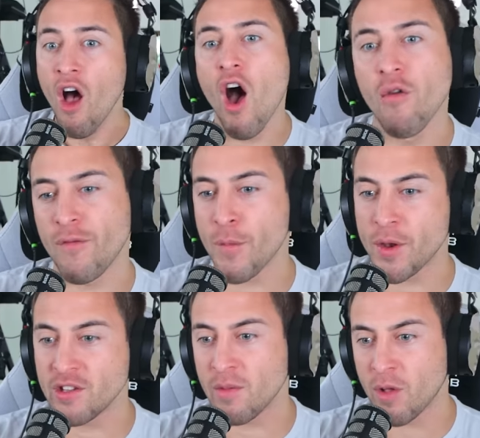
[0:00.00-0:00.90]
Oh, if you
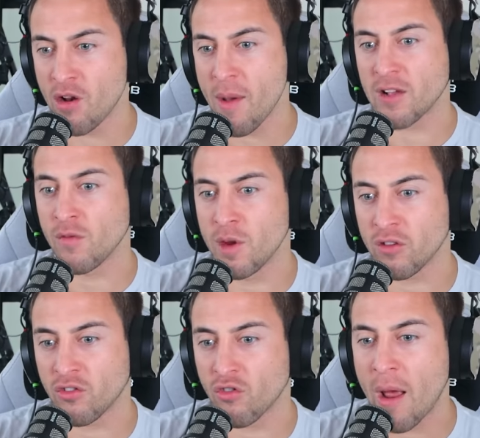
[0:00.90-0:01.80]
put
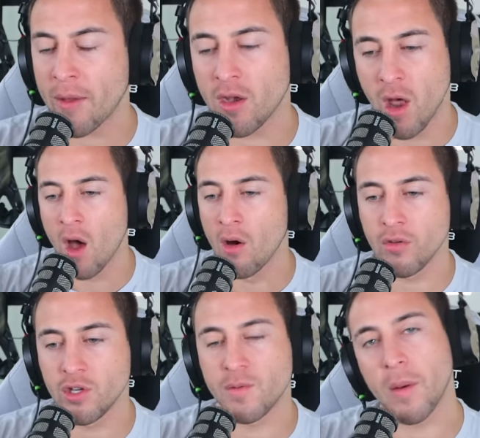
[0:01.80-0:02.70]
else grab it. No,
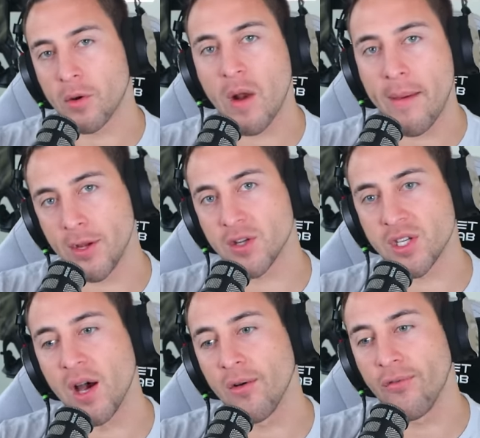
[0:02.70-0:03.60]
you should be able to grab it
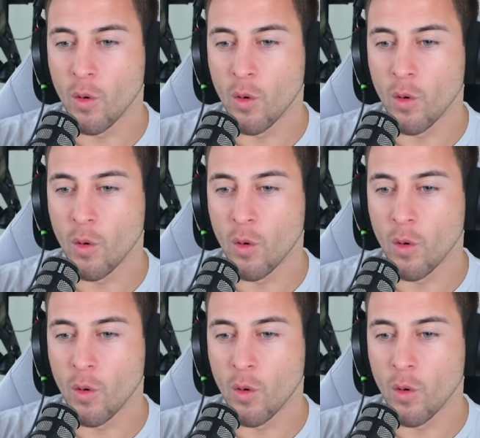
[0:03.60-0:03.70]
yourself.